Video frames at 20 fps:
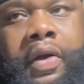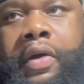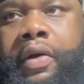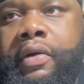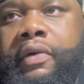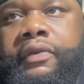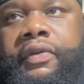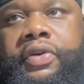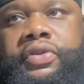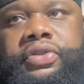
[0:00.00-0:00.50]

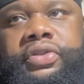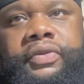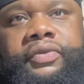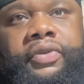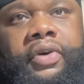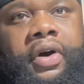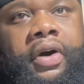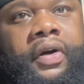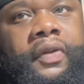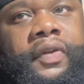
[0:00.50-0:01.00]
First of
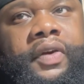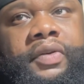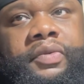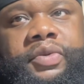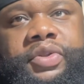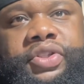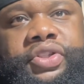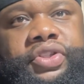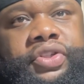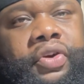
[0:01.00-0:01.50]
all, there
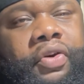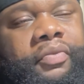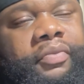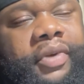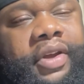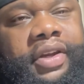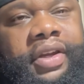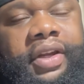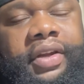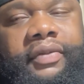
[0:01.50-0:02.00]
were so
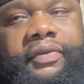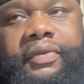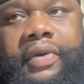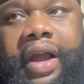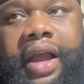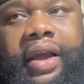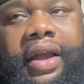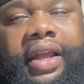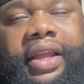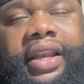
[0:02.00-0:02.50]
many,
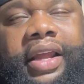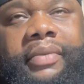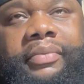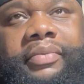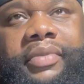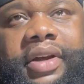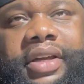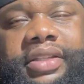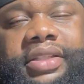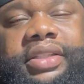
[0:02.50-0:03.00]
and I
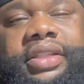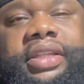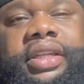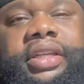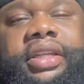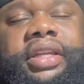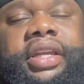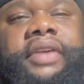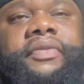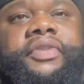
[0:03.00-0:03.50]
must
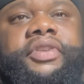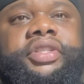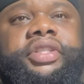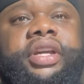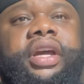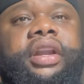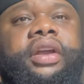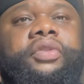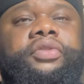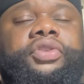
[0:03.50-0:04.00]
give a
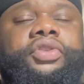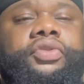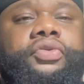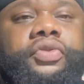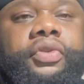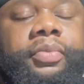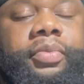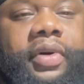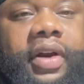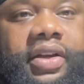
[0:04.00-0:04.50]
shout out to
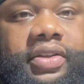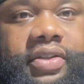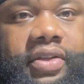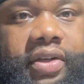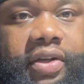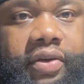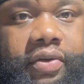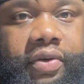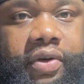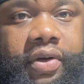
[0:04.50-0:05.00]
the
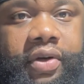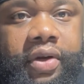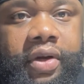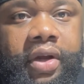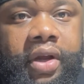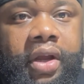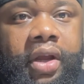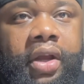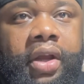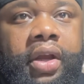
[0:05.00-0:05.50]
prosecutor.
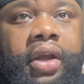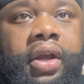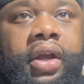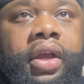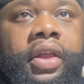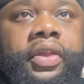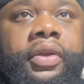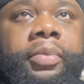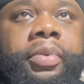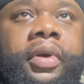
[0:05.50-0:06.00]

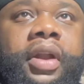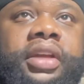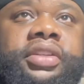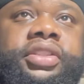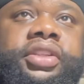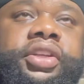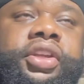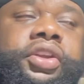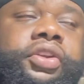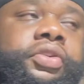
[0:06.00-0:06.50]
The
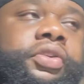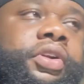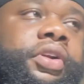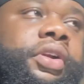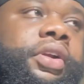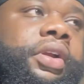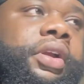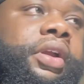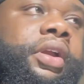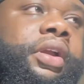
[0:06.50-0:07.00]

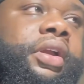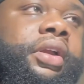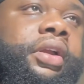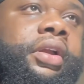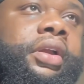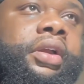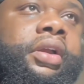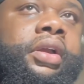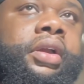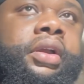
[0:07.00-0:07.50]
prosecutor,
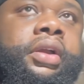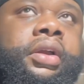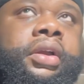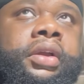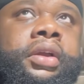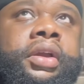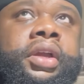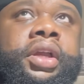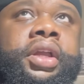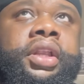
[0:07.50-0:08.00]

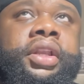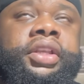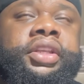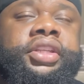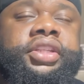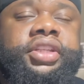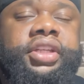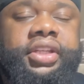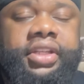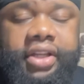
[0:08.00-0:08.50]

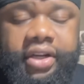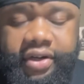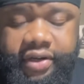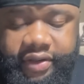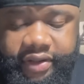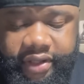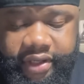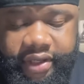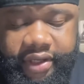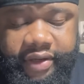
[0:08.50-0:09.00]
she did her
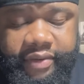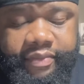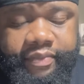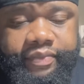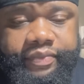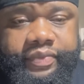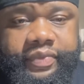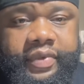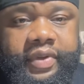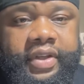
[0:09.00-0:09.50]
thing.
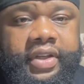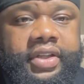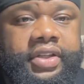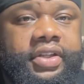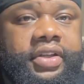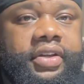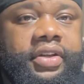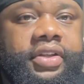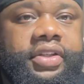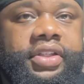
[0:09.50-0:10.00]

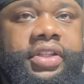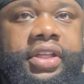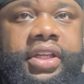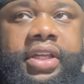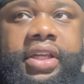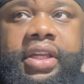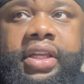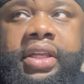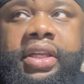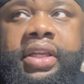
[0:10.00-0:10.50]

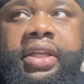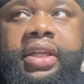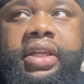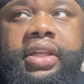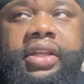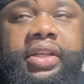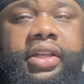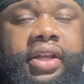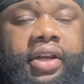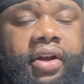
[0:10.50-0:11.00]
She
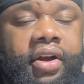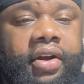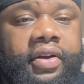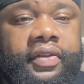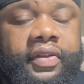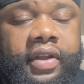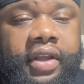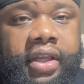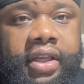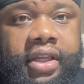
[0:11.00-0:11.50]
did her
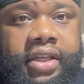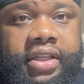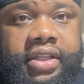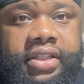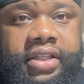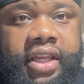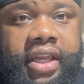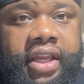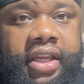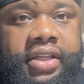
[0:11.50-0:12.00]
thing in this
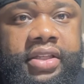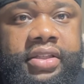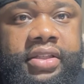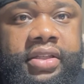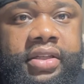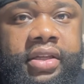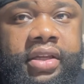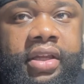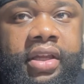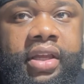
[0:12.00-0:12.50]
case.
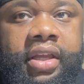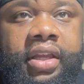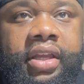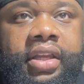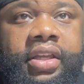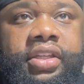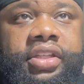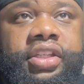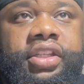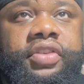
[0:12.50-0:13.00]

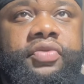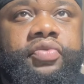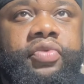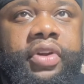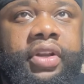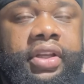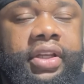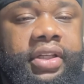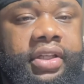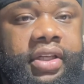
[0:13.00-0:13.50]
She
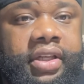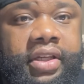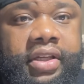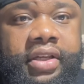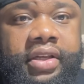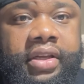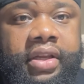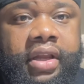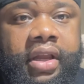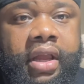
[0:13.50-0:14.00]
really
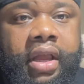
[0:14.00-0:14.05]
did.